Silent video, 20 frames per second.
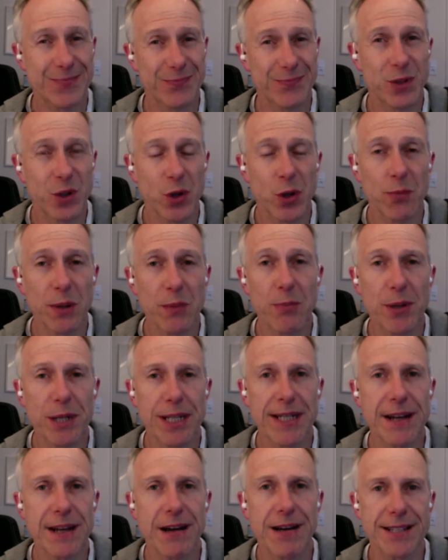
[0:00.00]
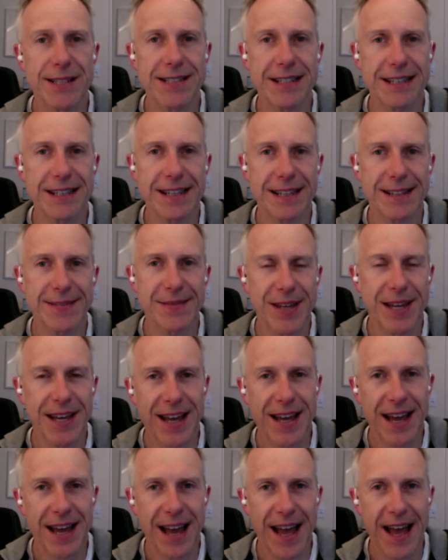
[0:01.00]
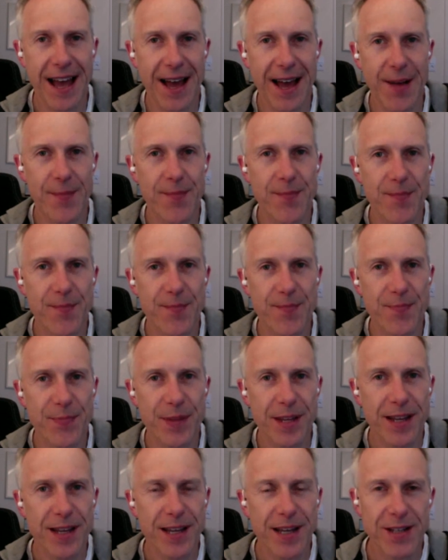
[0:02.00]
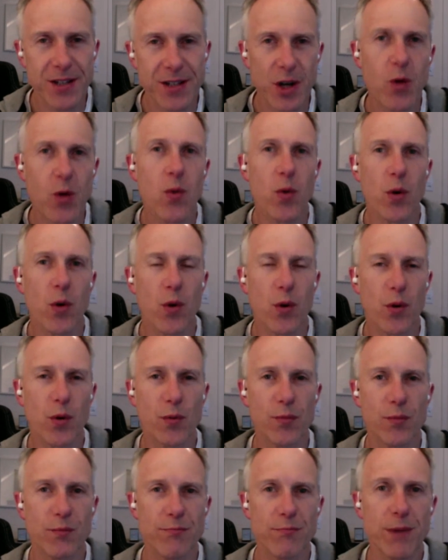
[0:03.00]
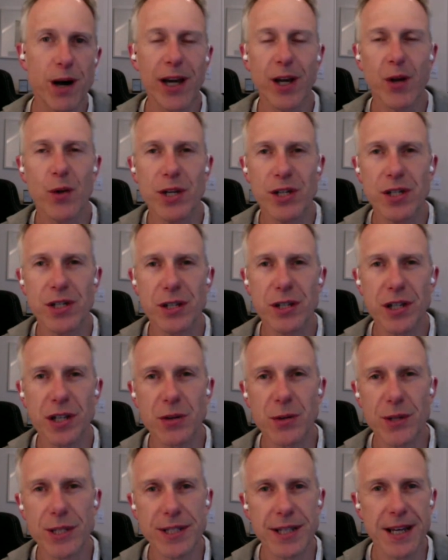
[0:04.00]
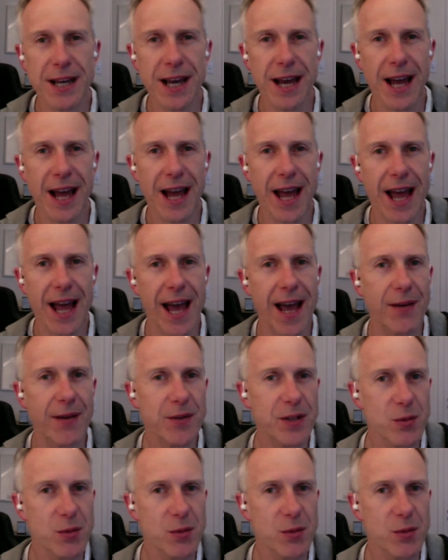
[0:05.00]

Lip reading: could be pretty nasty. So my question to you is, how does